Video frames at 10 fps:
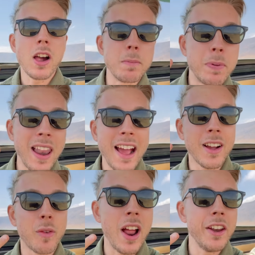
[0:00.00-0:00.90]
a black
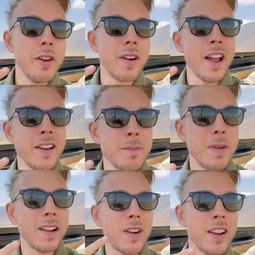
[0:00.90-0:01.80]
rhino, right?
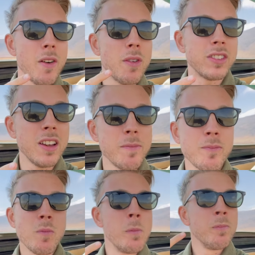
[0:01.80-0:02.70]
Black rhino, was it?
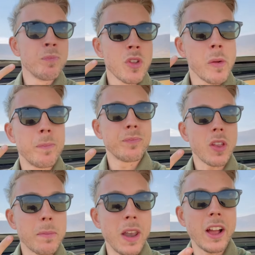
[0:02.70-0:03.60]

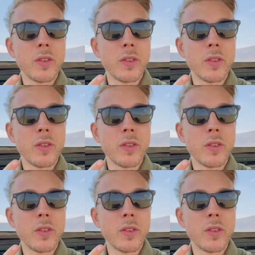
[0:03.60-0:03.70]
Black